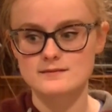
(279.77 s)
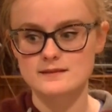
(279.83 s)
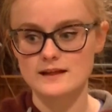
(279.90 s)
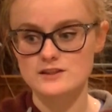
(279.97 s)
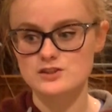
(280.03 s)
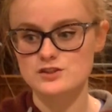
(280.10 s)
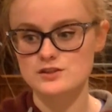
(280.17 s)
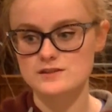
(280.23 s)

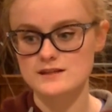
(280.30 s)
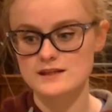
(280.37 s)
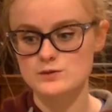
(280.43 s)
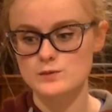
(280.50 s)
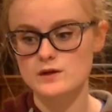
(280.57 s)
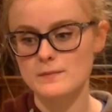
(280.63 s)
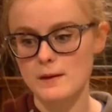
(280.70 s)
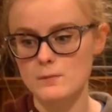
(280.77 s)
that's just, it's
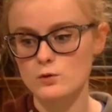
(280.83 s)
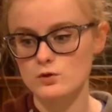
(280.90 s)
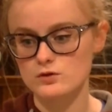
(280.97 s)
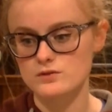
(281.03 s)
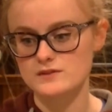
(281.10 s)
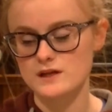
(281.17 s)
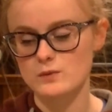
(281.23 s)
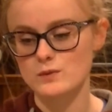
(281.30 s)
one of my
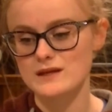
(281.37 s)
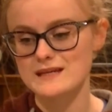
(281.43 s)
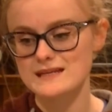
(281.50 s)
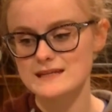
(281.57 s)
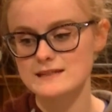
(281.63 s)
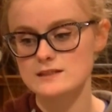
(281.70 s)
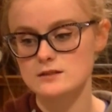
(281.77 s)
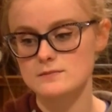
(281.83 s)
morals that we
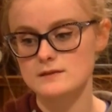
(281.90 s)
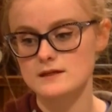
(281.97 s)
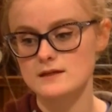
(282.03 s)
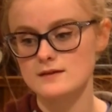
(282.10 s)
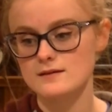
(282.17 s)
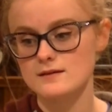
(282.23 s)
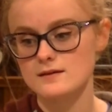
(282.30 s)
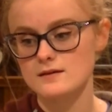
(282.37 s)
need to
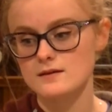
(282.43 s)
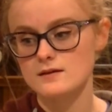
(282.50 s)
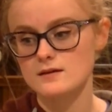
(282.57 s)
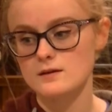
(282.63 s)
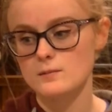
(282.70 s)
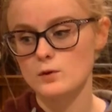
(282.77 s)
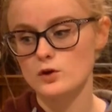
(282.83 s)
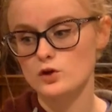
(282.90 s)
be
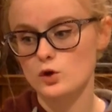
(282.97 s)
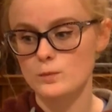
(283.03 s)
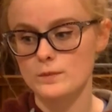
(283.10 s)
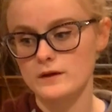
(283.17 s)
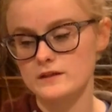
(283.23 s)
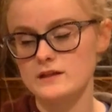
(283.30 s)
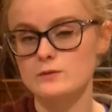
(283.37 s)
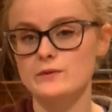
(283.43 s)
more
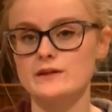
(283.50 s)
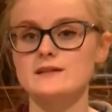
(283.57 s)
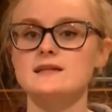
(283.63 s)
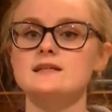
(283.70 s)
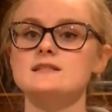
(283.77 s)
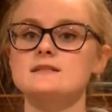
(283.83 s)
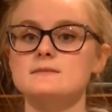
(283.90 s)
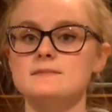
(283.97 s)
open and we
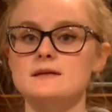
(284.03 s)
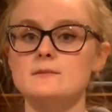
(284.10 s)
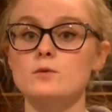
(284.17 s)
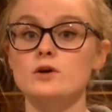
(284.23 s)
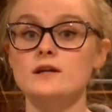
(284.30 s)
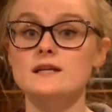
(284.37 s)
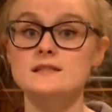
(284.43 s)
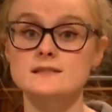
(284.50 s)
need to be
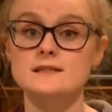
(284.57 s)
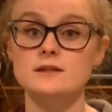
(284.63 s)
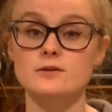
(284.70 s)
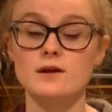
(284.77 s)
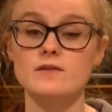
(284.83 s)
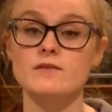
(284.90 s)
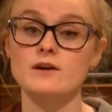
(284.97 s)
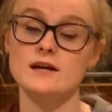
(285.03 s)
more
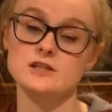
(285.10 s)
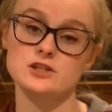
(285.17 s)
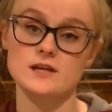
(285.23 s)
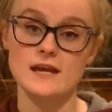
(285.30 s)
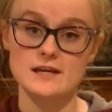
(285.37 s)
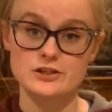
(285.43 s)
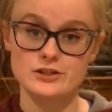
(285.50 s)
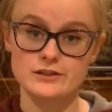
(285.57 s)
considerate of our
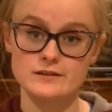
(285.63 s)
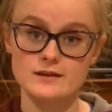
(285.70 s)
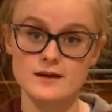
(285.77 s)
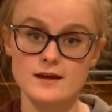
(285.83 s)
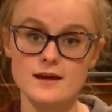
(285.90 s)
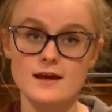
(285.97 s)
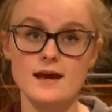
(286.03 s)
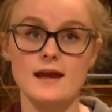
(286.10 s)

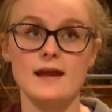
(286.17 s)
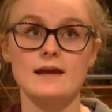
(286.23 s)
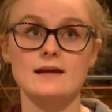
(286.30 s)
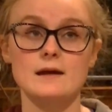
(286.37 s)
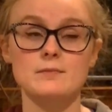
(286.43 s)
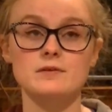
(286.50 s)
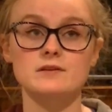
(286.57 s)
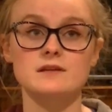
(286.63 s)
education.
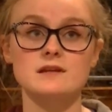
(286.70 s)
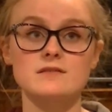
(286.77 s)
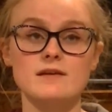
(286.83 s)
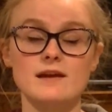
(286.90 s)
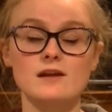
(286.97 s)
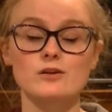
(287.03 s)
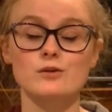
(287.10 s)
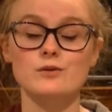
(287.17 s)
And I believe
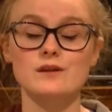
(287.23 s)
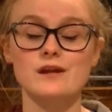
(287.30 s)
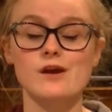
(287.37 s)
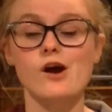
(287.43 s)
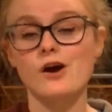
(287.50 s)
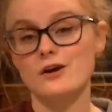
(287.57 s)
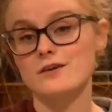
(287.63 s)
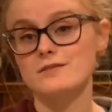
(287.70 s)

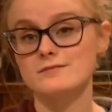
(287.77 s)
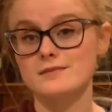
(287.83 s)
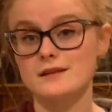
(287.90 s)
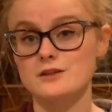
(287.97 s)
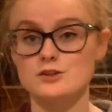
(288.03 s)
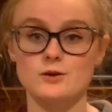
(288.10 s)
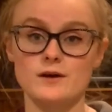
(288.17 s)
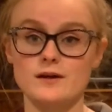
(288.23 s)
including art
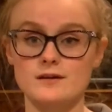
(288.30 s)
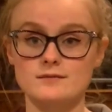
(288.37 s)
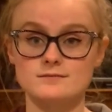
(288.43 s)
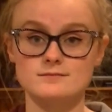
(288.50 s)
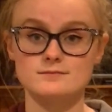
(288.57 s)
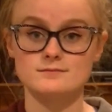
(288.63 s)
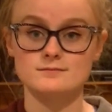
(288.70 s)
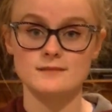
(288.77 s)
into our
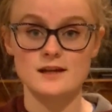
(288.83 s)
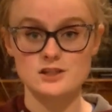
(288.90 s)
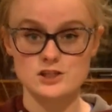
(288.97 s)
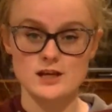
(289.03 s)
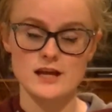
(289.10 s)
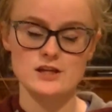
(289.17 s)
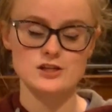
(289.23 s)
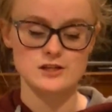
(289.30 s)

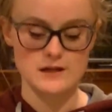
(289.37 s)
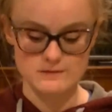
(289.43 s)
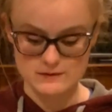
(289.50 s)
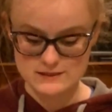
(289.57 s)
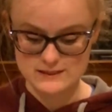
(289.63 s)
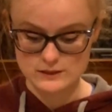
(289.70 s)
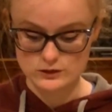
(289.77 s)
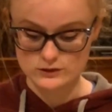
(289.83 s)
education
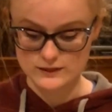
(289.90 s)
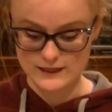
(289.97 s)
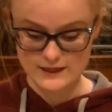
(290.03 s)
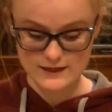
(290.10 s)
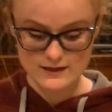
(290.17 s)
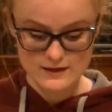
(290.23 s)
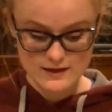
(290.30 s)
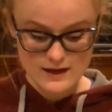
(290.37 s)
every single
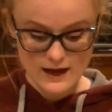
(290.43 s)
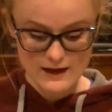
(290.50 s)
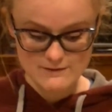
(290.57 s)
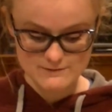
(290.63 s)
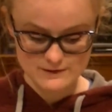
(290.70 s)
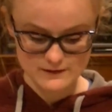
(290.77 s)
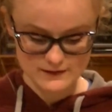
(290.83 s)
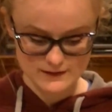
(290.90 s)
day, I
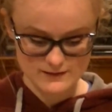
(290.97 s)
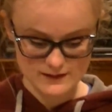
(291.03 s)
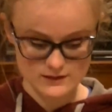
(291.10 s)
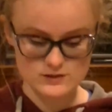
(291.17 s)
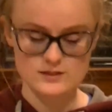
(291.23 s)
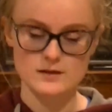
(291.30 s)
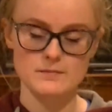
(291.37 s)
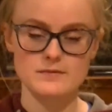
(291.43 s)
feel like
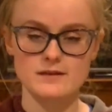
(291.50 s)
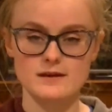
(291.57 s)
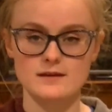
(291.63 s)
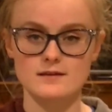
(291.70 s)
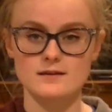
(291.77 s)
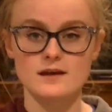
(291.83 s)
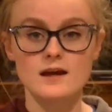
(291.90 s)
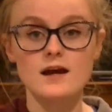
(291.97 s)
that's
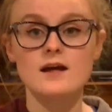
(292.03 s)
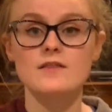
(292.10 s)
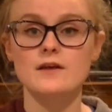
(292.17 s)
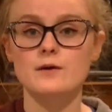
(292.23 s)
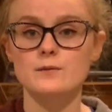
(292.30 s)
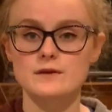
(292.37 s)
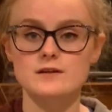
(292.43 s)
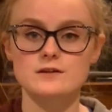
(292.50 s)
something
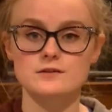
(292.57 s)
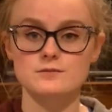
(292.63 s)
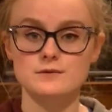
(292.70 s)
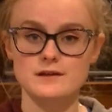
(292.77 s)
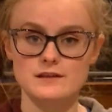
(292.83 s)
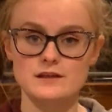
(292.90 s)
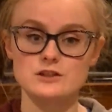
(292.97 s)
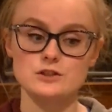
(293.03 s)
that we could
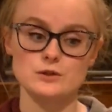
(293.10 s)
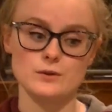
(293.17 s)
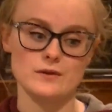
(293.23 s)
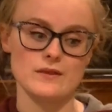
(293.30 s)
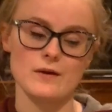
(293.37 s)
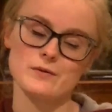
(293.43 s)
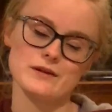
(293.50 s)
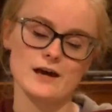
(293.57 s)
really do
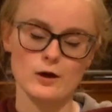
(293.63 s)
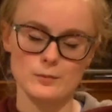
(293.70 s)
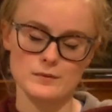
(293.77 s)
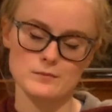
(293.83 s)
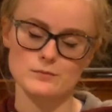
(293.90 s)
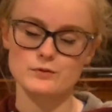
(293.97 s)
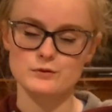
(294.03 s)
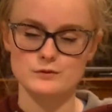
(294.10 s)
and that would help
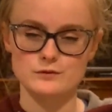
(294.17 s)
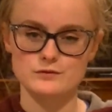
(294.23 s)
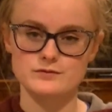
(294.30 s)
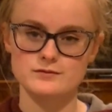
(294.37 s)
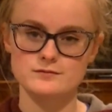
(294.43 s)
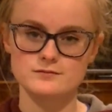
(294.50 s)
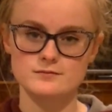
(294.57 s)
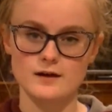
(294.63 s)
improve
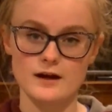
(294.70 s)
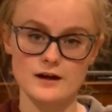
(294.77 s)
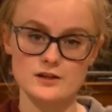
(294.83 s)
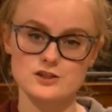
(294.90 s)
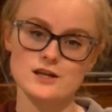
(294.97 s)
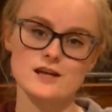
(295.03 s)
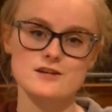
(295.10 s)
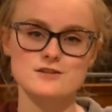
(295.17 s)
our
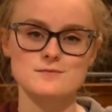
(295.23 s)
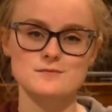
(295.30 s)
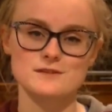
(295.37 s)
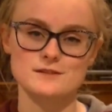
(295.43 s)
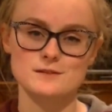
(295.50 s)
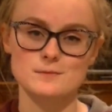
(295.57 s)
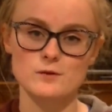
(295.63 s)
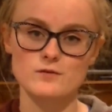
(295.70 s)
education
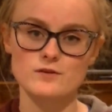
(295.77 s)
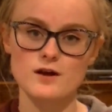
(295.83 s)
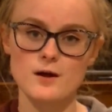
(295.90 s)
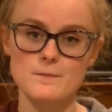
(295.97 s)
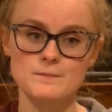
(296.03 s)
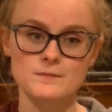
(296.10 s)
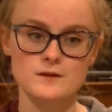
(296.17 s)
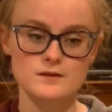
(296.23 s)
system
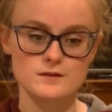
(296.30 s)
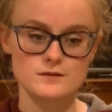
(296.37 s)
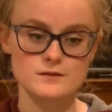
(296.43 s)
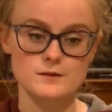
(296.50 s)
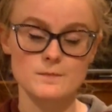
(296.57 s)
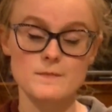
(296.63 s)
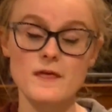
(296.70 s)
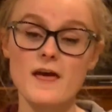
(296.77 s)
overall.
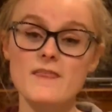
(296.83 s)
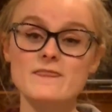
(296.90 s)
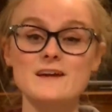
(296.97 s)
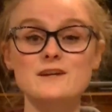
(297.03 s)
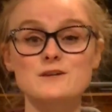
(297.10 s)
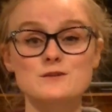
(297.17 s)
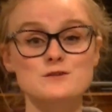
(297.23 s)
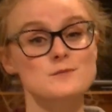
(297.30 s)
So
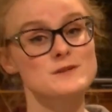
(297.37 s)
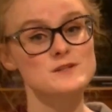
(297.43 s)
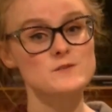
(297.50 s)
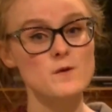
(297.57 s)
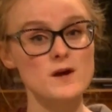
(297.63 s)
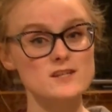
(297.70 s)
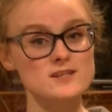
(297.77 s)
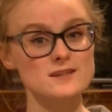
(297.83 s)
thank you so much
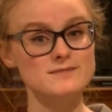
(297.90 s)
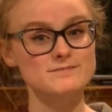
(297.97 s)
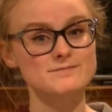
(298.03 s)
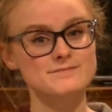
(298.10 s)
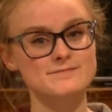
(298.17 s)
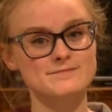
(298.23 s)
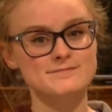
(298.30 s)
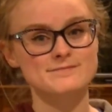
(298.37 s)
for
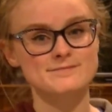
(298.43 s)
watching.